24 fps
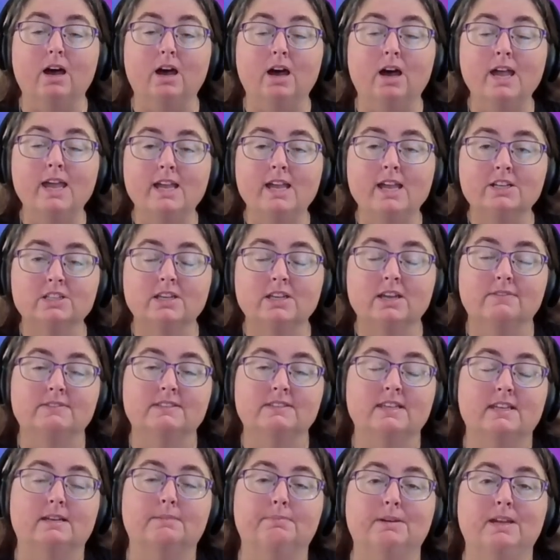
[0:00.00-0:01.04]
I actually have
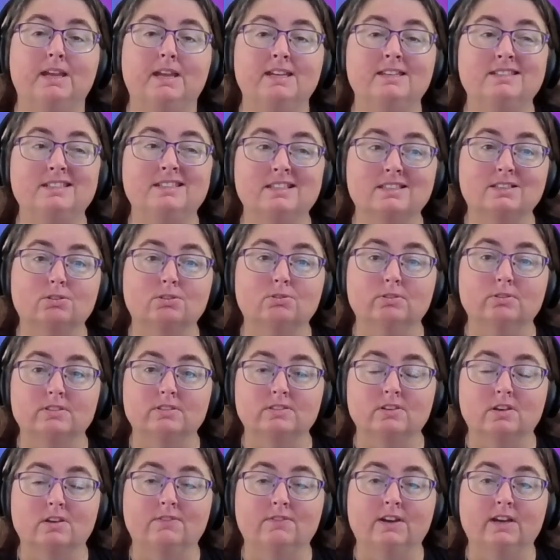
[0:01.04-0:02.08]
set up a Discord
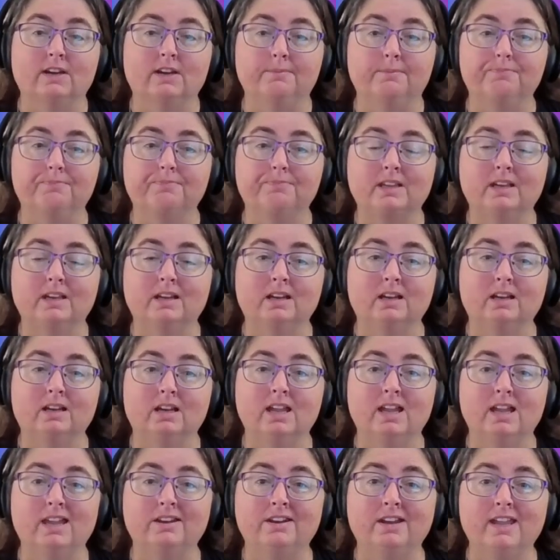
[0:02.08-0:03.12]
server,
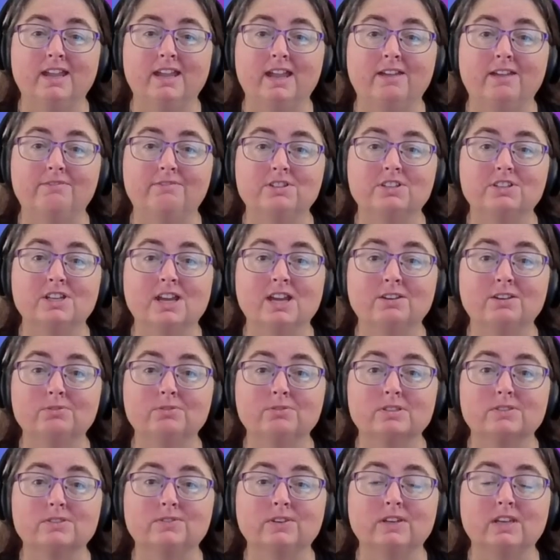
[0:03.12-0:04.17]
and I have
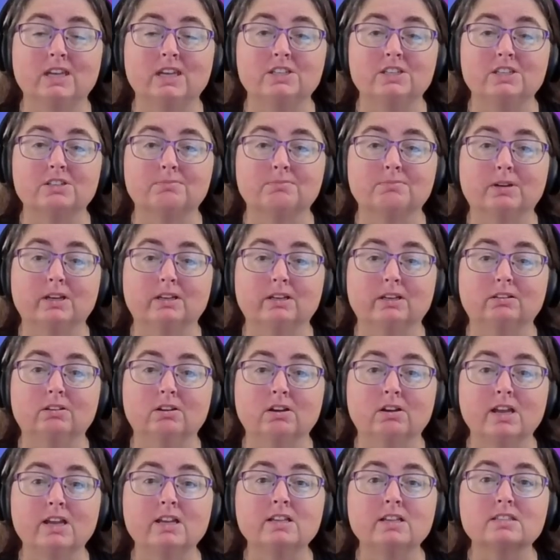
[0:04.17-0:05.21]
channels for each of my
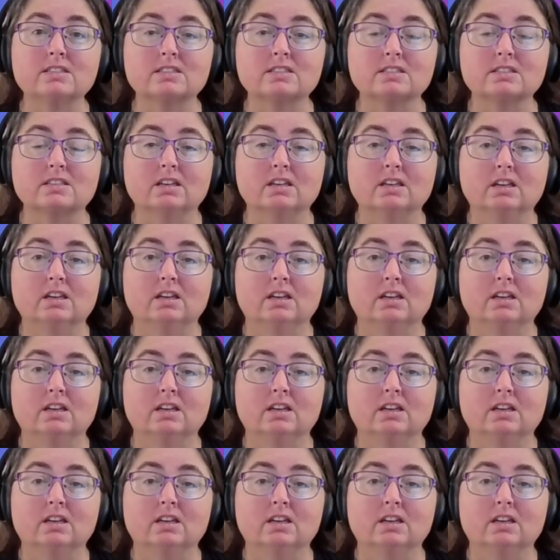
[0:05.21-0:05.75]
clients